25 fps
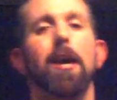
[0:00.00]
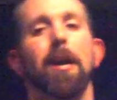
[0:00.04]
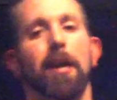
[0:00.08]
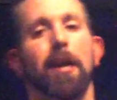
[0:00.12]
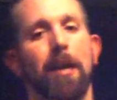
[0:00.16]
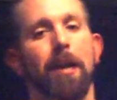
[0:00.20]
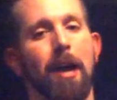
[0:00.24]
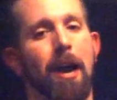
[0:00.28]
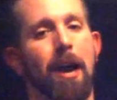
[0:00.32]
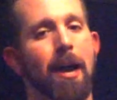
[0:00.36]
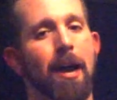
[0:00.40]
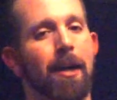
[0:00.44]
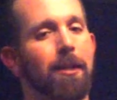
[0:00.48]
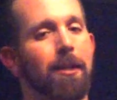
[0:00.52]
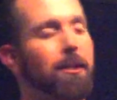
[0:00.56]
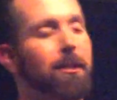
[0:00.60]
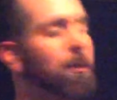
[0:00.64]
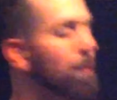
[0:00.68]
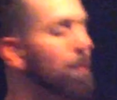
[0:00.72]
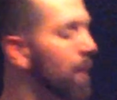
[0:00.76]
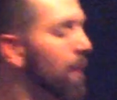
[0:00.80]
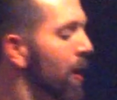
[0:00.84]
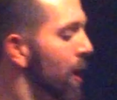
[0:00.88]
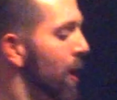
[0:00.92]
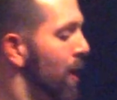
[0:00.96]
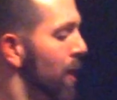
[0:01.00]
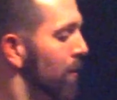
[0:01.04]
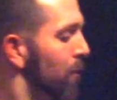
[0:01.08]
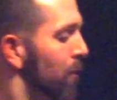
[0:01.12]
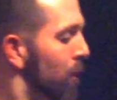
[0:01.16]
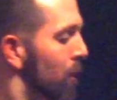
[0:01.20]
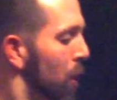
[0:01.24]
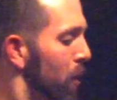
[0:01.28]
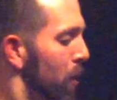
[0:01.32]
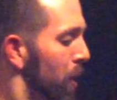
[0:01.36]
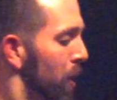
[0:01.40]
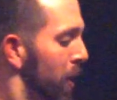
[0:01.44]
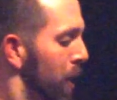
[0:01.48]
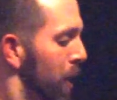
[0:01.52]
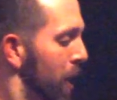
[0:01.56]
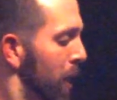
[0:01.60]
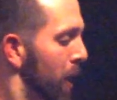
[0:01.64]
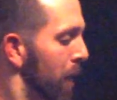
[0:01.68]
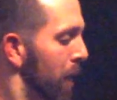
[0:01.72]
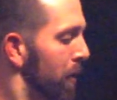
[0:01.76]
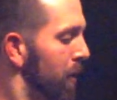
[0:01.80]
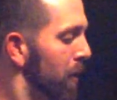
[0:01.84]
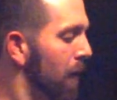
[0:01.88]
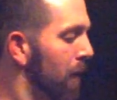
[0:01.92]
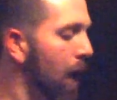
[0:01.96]
Hey guys, my name's Tony
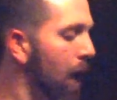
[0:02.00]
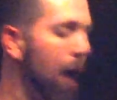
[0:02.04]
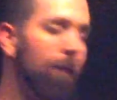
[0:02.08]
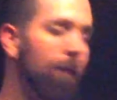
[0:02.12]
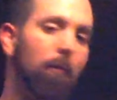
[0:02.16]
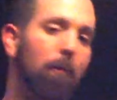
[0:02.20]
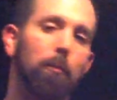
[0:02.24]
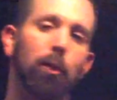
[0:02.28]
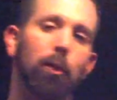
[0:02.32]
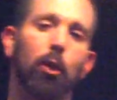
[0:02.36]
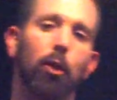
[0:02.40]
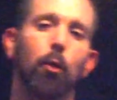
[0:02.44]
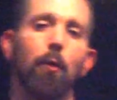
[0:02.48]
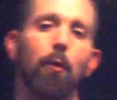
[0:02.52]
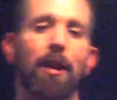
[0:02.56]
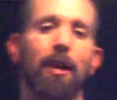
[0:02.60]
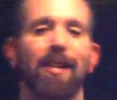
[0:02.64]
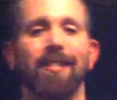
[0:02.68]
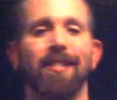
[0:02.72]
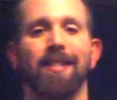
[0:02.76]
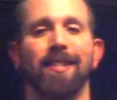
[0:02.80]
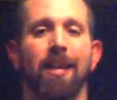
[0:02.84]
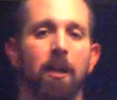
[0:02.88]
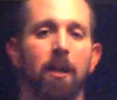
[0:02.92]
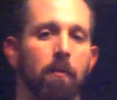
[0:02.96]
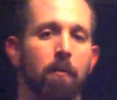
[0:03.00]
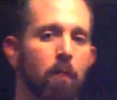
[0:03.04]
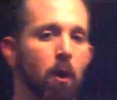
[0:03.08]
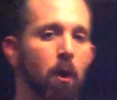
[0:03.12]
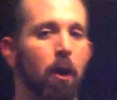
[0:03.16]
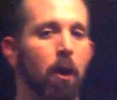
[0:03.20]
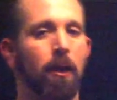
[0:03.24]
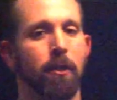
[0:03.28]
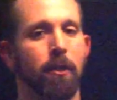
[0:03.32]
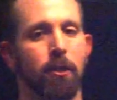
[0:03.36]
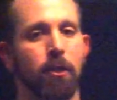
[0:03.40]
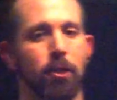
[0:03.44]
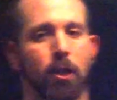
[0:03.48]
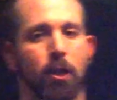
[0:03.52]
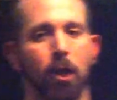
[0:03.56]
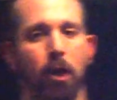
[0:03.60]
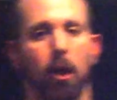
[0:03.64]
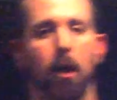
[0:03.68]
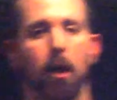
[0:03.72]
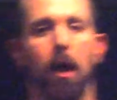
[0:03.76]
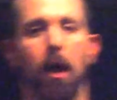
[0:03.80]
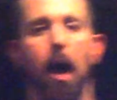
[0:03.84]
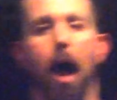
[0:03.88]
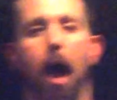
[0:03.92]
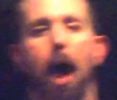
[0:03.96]
Gunn. I'm from the great state of
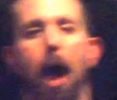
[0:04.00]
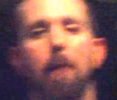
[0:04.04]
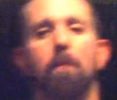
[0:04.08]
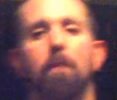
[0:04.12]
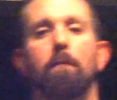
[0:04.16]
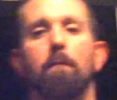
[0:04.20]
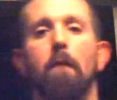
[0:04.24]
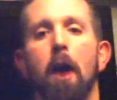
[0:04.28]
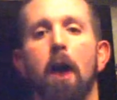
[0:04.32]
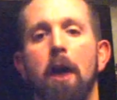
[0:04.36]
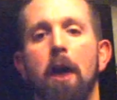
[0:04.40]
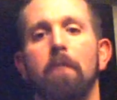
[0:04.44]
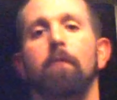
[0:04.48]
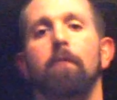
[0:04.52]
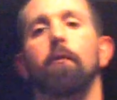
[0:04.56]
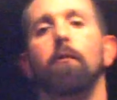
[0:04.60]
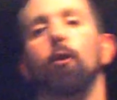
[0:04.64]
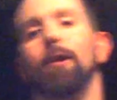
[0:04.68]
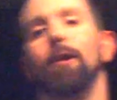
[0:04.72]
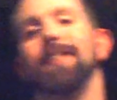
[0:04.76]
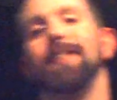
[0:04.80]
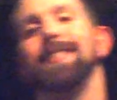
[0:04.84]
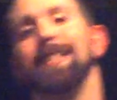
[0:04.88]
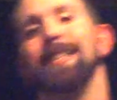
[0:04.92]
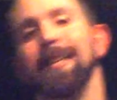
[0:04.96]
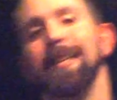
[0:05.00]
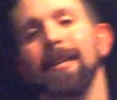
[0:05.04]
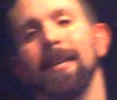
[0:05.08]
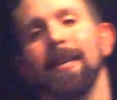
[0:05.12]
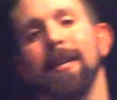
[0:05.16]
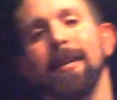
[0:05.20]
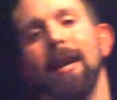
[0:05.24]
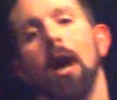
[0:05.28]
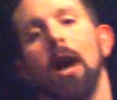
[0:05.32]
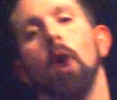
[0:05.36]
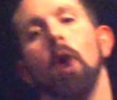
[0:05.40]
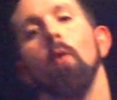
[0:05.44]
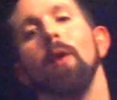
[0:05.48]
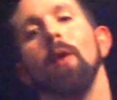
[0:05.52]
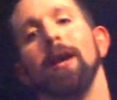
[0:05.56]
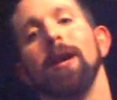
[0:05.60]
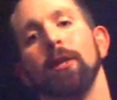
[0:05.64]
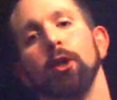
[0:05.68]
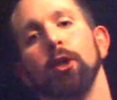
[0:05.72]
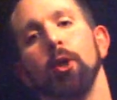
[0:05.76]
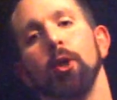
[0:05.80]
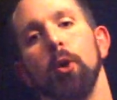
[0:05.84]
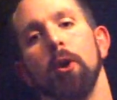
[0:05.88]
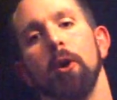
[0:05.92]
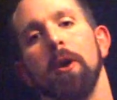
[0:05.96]
Arkansas. I'm five foot ten. I weigh
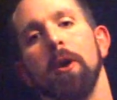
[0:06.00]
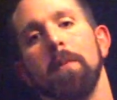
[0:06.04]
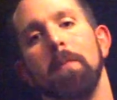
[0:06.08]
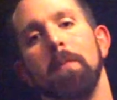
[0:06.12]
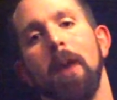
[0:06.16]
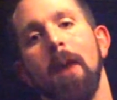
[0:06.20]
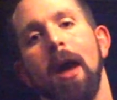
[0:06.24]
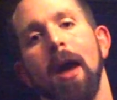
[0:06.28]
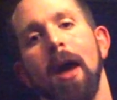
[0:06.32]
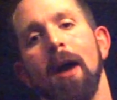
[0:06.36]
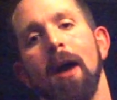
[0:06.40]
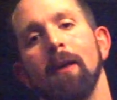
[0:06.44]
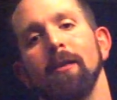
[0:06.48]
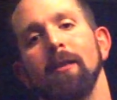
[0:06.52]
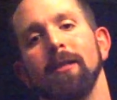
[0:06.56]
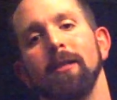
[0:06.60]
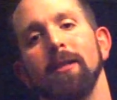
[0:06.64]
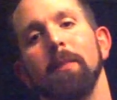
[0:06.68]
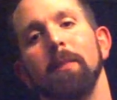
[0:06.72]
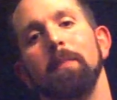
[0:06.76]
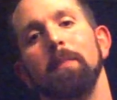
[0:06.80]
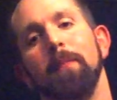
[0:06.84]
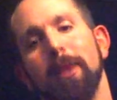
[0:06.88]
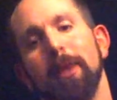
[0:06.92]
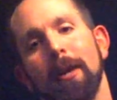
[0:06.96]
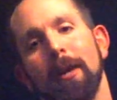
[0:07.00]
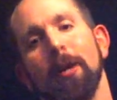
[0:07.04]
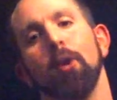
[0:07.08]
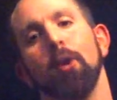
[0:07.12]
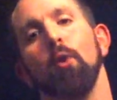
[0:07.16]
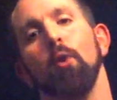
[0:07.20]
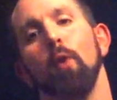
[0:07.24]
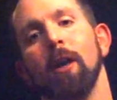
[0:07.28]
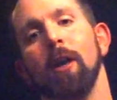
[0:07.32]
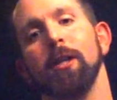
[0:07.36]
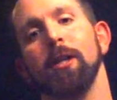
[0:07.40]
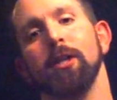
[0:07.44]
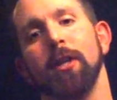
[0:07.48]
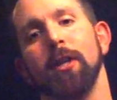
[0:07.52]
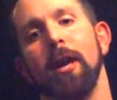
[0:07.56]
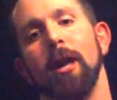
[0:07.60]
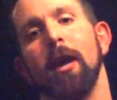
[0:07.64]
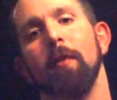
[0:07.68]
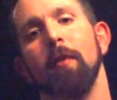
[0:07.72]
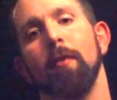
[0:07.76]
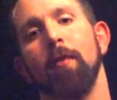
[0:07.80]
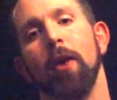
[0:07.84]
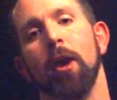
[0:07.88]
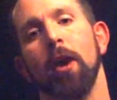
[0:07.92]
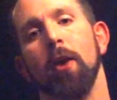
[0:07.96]
200 pounds, and the big question
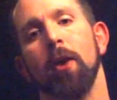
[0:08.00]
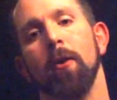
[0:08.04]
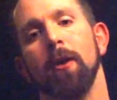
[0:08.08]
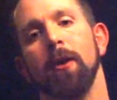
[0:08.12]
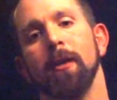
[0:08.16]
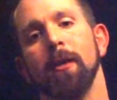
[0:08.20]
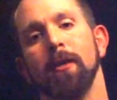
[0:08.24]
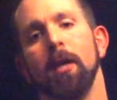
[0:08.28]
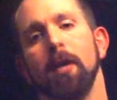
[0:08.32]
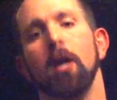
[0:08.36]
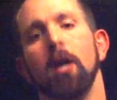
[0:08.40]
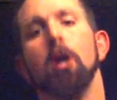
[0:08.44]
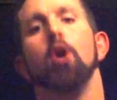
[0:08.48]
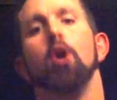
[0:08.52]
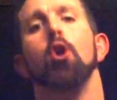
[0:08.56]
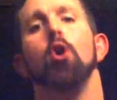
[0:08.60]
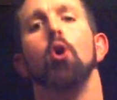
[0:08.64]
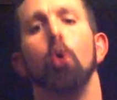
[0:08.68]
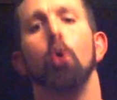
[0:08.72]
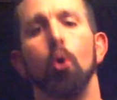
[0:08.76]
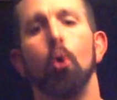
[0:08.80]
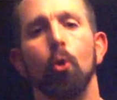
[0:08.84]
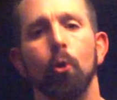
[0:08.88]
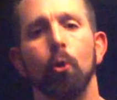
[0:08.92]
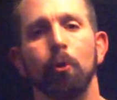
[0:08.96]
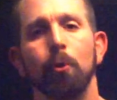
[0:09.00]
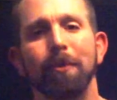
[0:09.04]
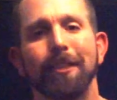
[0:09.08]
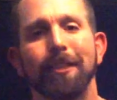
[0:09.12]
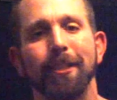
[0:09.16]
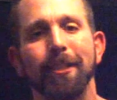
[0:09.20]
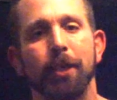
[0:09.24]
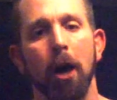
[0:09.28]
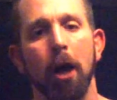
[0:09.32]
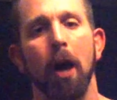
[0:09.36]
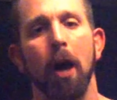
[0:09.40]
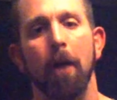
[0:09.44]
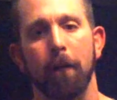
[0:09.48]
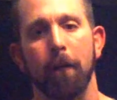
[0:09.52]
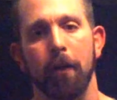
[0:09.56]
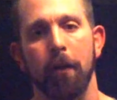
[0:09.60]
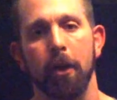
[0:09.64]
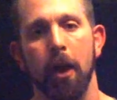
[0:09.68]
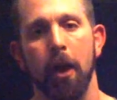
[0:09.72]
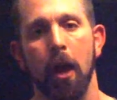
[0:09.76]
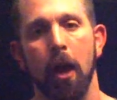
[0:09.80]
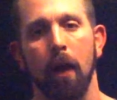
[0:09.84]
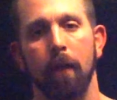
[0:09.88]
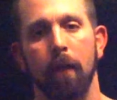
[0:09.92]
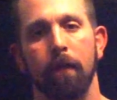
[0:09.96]
out there is, who's tough
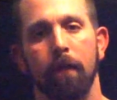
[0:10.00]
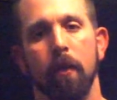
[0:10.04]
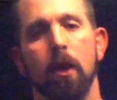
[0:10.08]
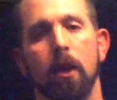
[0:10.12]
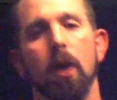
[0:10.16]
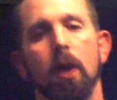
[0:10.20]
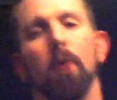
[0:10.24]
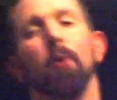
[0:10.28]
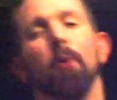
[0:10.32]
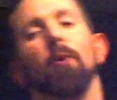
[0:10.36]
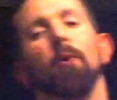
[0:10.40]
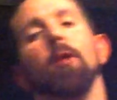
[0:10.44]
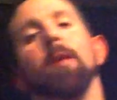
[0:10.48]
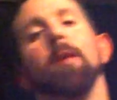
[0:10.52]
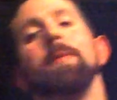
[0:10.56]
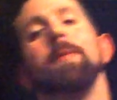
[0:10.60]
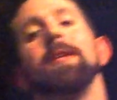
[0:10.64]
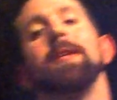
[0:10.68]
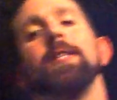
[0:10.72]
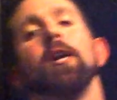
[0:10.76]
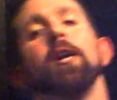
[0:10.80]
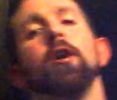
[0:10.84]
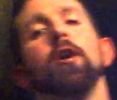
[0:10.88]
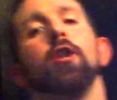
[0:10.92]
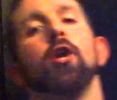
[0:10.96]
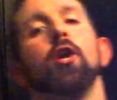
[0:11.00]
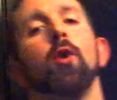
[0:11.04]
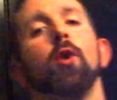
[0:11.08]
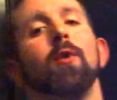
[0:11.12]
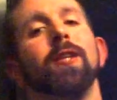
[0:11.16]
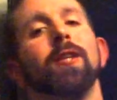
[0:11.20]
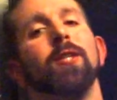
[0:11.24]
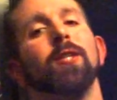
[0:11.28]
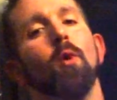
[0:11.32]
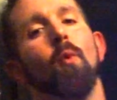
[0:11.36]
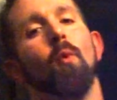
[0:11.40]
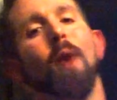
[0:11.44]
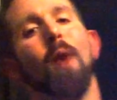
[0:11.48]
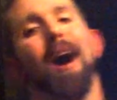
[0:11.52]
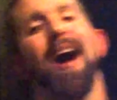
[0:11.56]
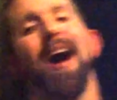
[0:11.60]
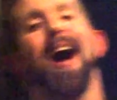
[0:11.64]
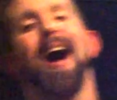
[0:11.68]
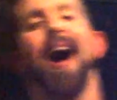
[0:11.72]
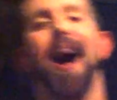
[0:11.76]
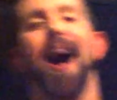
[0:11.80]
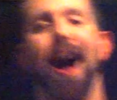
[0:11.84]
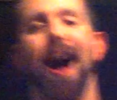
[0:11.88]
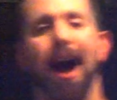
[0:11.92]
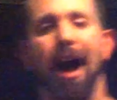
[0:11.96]
enough? Well, let me tell you the reason
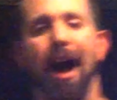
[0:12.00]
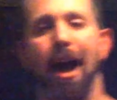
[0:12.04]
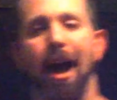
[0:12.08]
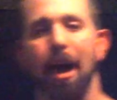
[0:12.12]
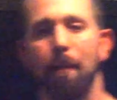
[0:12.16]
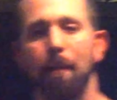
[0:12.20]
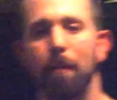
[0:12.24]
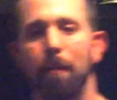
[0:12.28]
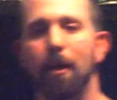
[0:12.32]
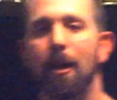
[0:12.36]
why I'm.